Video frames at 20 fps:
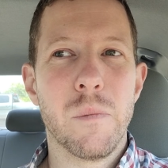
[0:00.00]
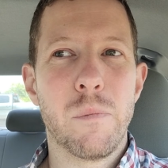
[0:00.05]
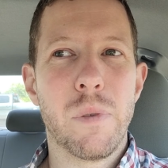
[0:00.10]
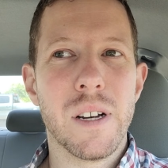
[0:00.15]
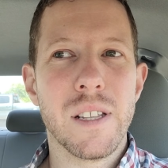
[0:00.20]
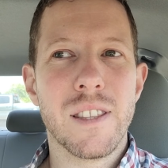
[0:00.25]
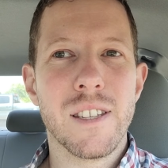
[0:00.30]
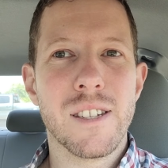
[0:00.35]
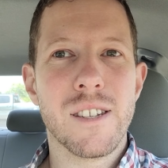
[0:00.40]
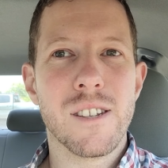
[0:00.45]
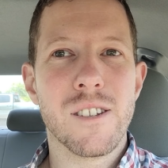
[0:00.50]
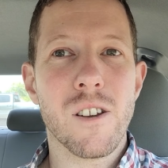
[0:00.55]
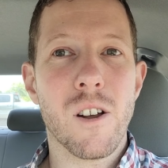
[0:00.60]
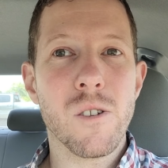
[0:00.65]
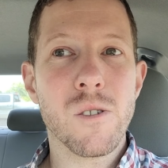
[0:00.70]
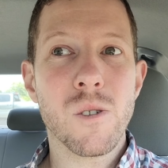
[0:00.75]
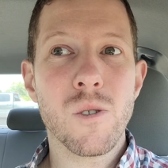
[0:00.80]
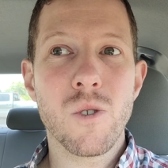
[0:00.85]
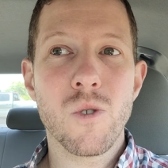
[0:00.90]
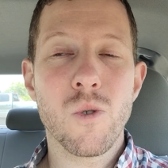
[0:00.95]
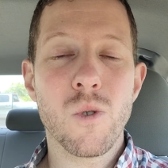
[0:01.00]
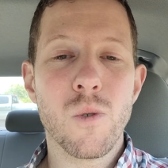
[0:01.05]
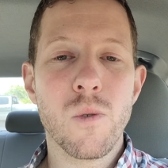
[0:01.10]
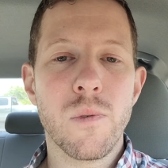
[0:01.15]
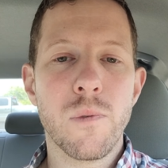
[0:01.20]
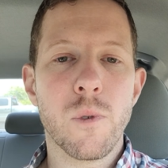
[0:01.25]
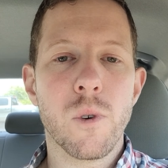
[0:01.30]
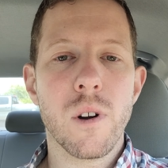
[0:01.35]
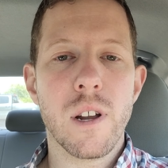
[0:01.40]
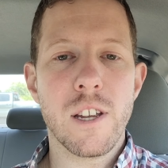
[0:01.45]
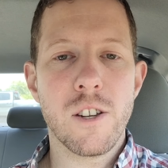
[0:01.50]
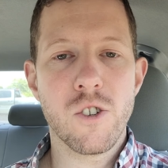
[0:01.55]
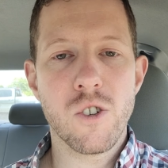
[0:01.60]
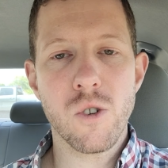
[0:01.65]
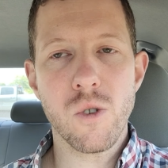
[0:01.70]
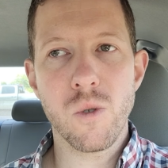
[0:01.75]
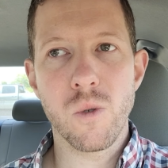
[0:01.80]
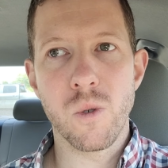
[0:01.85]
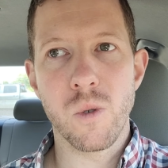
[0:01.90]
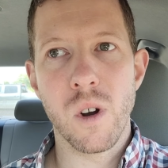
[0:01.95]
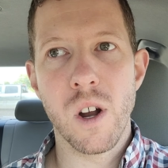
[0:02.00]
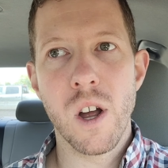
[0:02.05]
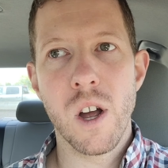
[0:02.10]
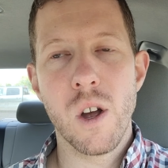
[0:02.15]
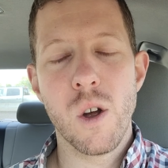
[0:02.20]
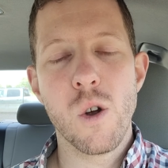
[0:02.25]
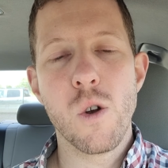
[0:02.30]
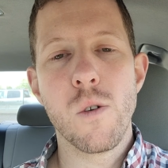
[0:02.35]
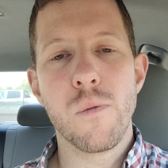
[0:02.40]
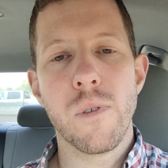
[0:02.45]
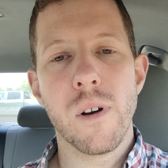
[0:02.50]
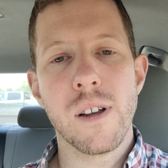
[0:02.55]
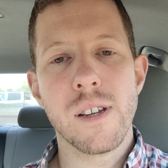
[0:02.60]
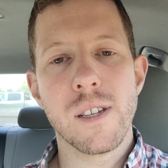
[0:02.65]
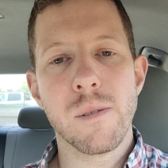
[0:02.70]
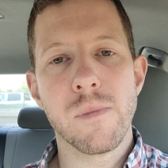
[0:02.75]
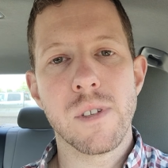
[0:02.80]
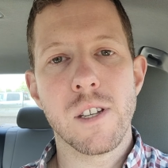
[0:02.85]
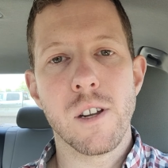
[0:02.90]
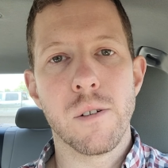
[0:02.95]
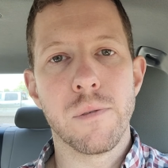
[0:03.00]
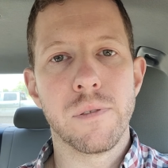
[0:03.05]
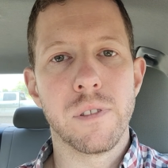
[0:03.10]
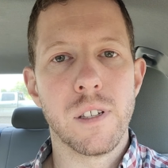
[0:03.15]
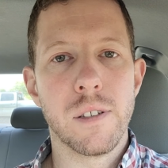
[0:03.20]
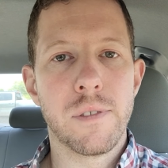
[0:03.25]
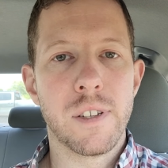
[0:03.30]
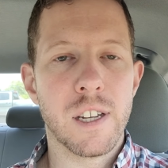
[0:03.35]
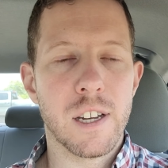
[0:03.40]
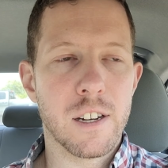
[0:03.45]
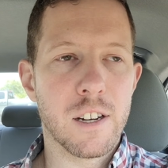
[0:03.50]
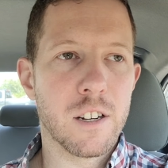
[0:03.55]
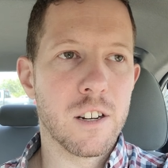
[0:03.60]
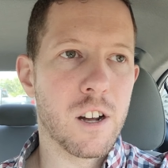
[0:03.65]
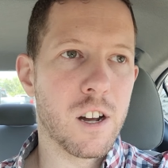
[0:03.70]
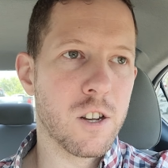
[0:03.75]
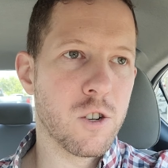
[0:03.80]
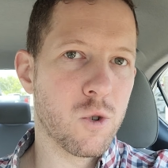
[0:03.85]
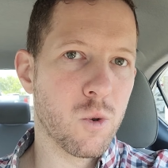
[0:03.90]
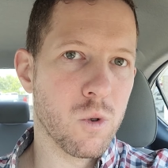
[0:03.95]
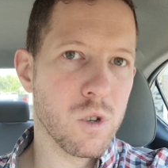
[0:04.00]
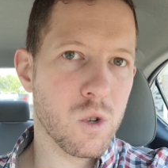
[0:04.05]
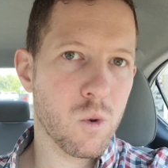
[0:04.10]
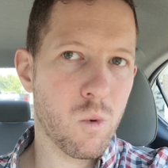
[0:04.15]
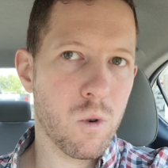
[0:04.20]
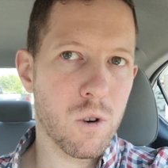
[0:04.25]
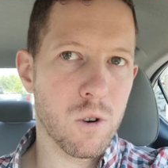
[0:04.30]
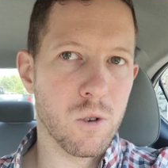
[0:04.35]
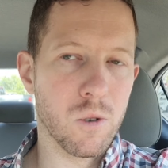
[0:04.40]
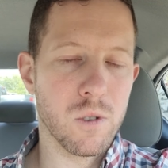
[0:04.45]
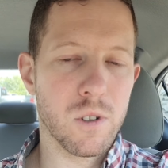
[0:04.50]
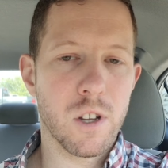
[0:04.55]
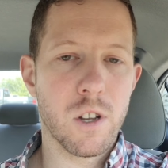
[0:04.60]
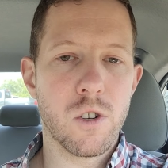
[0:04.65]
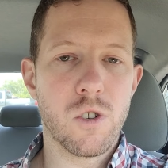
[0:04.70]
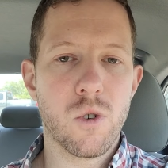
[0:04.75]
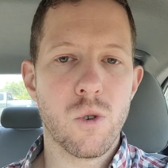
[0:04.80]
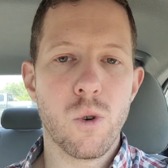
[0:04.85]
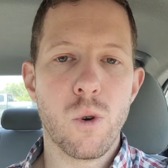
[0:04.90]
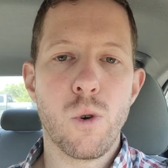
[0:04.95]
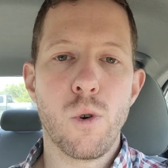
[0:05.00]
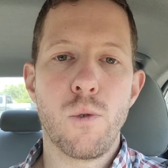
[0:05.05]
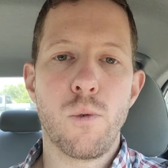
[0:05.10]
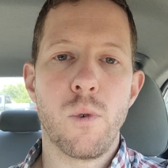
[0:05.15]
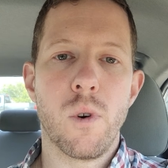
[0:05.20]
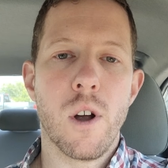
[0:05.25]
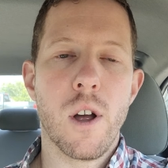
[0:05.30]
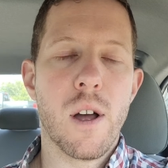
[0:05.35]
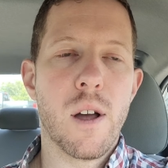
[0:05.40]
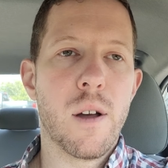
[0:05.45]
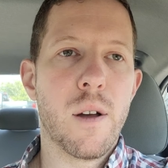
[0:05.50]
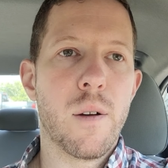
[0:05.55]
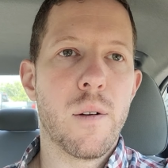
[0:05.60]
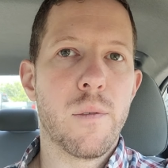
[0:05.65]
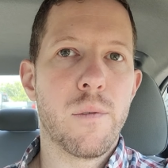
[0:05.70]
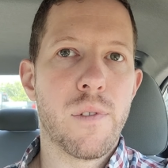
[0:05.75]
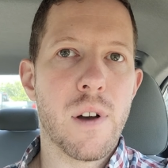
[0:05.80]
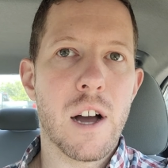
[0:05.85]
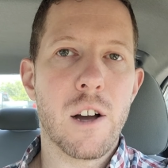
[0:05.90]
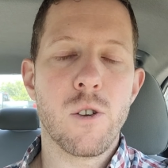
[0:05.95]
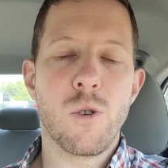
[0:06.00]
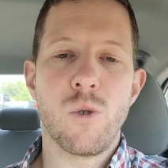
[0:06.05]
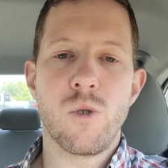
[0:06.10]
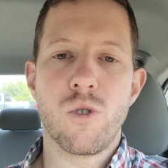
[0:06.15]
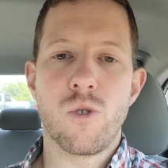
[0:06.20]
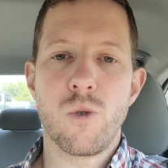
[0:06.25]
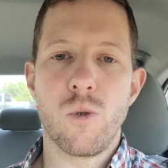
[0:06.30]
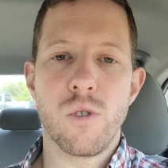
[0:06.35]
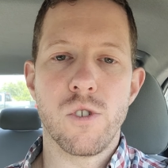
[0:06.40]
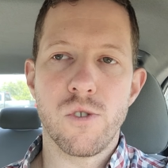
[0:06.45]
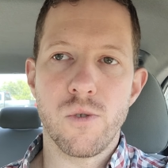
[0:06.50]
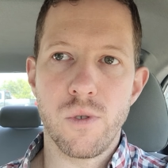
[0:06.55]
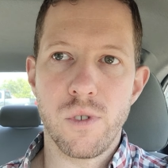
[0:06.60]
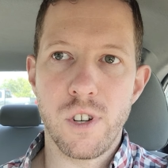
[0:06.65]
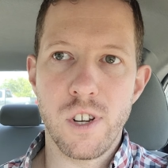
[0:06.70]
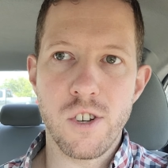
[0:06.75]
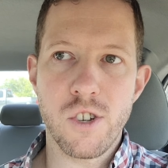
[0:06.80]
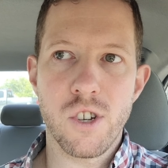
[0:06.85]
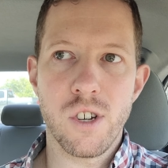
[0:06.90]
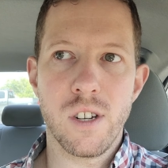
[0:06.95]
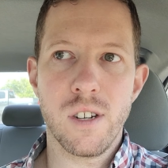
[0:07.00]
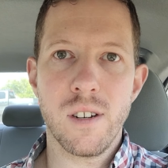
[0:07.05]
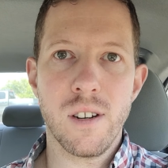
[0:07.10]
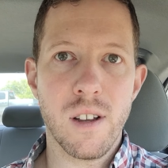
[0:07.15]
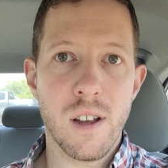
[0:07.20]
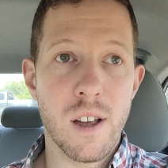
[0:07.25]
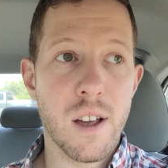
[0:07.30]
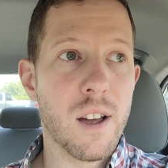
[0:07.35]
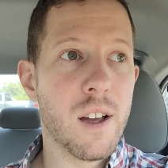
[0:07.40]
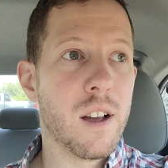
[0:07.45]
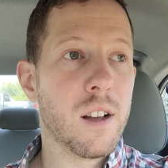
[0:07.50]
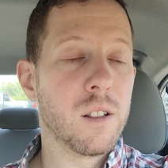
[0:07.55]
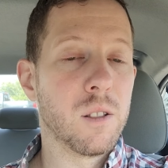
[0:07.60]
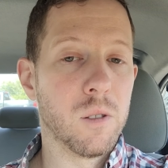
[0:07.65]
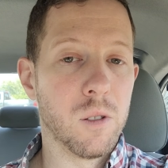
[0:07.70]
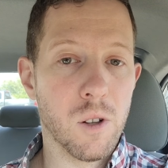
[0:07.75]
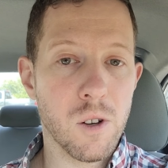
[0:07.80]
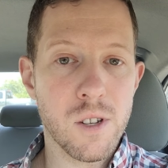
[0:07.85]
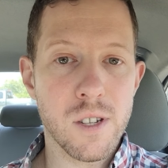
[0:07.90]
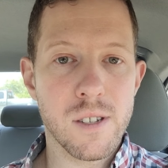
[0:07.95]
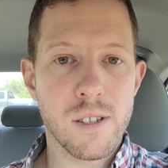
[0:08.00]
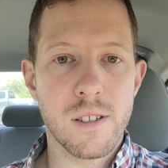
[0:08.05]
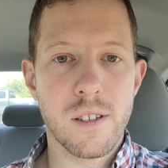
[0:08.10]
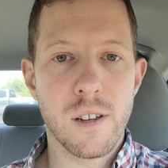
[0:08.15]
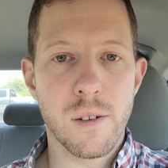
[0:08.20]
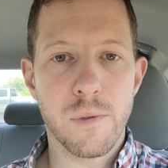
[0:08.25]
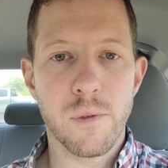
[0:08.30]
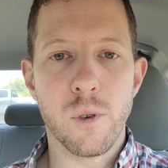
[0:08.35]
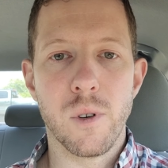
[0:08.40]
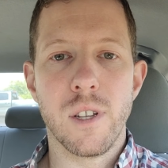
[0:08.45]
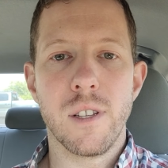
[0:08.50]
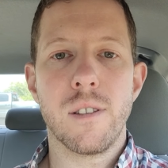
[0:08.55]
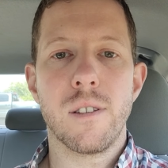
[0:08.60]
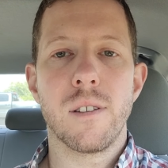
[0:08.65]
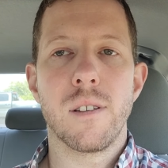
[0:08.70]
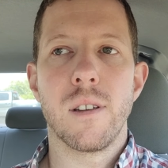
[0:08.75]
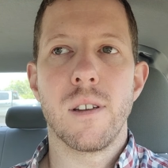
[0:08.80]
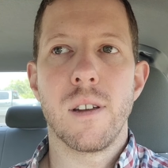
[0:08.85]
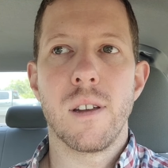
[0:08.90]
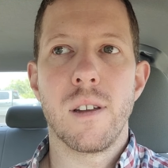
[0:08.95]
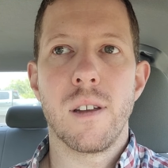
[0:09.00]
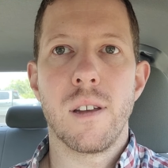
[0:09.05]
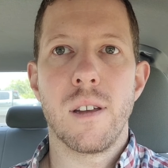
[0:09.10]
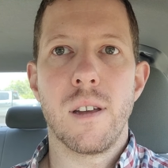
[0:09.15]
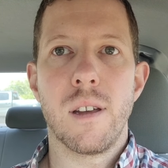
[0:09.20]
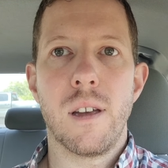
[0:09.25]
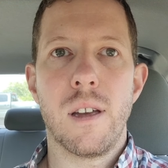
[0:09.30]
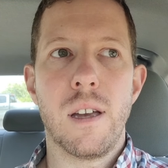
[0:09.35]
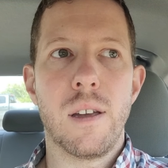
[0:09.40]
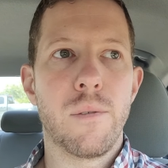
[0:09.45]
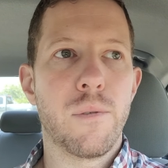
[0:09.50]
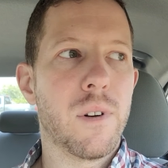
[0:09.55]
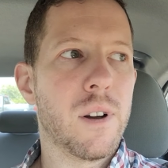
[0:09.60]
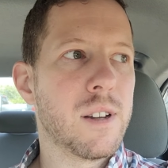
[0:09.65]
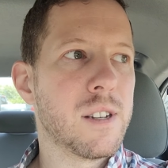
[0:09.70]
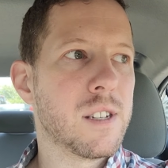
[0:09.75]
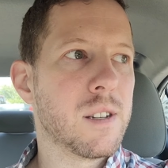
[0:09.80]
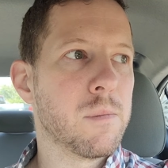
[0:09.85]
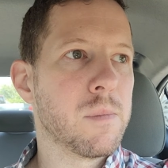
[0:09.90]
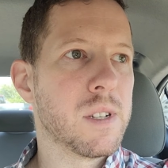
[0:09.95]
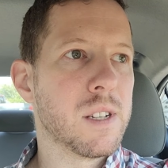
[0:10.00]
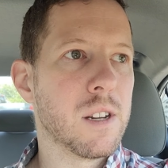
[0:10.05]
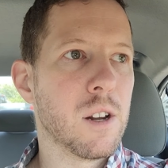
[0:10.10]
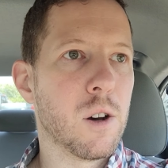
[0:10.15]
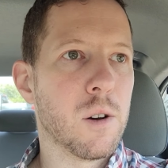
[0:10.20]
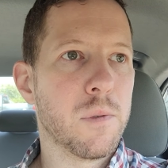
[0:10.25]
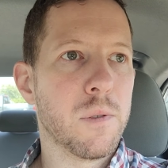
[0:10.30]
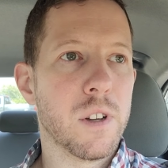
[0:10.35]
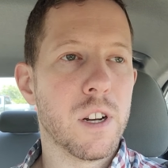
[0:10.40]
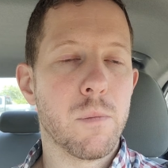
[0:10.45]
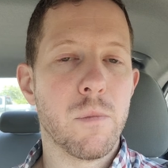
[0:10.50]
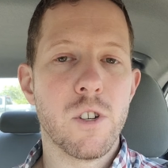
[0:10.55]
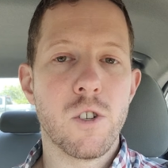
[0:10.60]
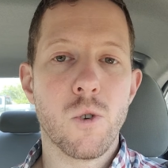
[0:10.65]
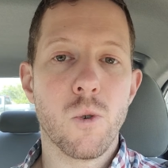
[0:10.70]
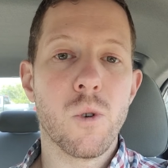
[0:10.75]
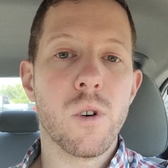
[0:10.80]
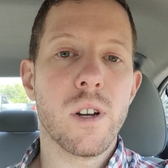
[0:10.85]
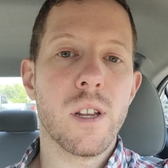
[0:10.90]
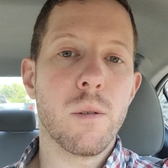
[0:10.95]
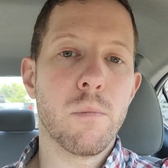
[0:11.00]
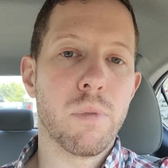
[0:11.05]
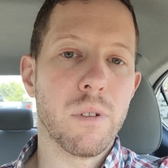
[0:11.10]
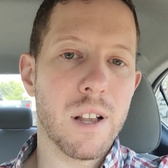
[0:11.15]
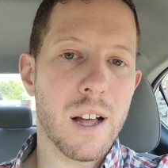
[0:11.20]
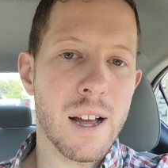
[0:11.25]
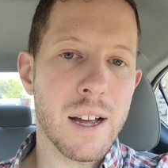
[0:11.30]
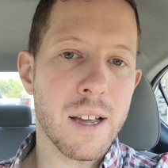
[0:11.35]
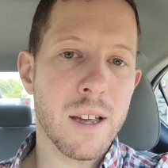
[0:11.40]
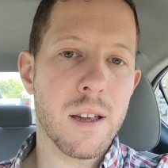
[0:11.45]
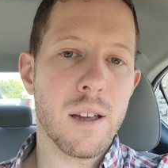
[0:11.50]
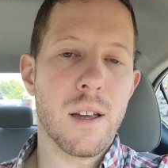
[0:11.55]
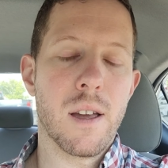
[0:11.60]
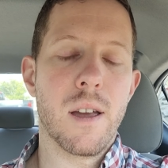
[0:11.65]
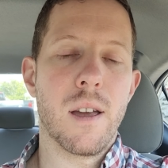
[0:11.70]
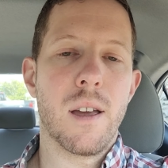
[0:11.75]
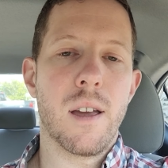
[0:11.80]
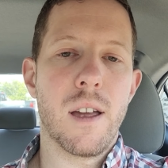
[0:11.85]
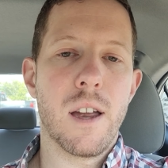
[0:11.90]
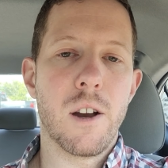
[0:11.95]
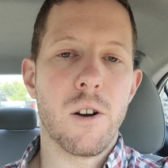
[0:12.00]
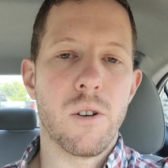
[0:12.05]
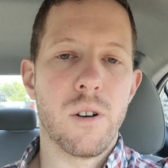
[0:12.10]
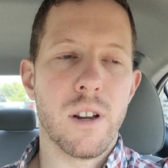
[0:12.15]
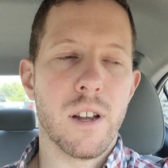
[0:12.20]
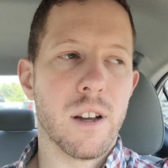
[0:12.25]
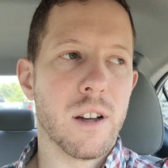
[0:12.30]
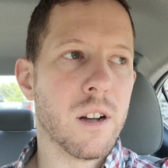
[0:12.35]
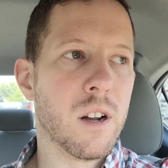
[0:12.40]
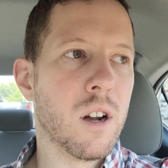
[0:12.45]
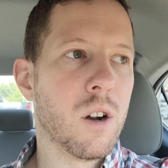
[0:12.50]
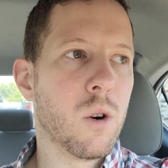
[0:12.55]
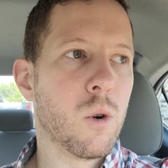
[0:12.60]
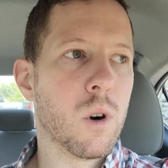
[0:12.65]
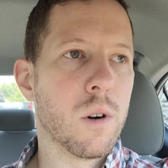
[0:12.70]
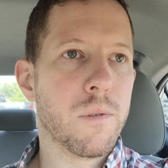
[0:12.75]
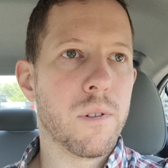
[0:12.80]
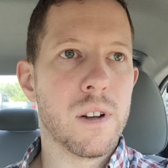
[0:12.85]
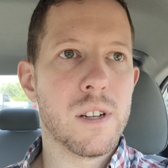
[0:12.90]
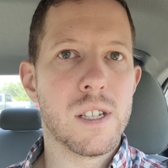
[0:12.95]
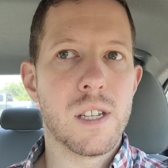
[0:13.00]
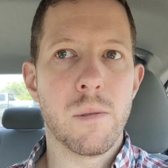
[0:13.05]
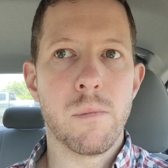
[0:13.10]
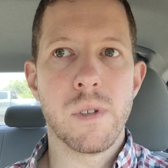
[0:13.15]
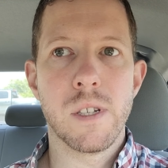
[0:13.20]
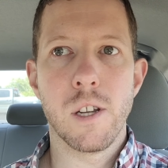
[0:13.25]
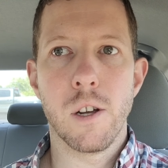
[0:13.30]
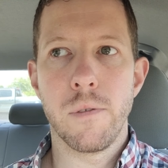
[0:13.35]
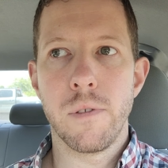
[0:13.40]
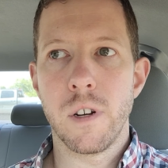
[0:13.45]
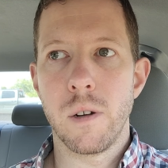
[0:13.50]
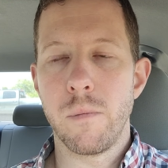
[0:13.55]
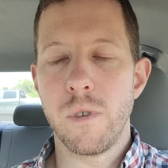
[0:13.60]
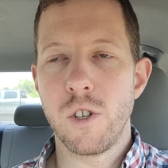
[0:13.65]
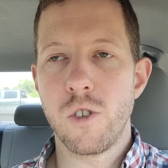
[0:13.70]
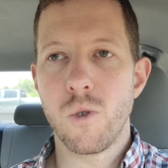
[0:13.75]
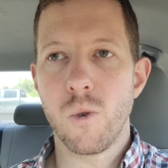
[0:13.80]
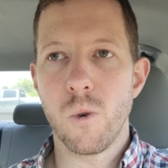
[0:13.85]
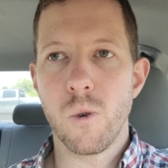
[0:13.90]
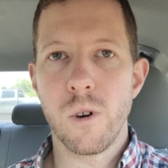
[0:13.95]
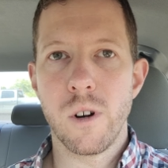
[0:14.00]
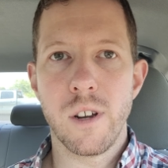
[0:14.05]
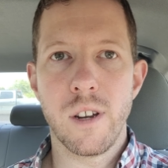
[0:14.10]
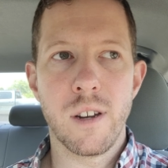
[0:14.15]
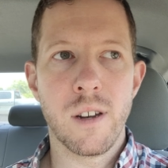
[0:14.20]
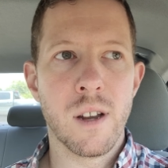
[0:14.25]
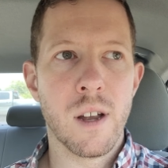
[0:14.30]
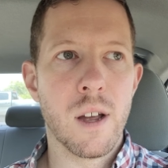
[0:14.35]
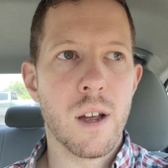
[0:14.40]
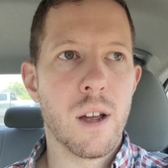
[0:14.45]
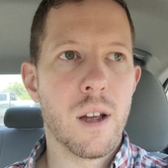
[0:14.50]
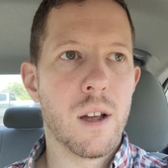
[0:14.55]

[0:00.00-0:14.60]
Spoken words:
But this is also true for a Jew who finds himself living in a non-Jewish world. A Jew who values Jewish tradition, looks different, and finds himself in a majority black area, or finds himself in a majority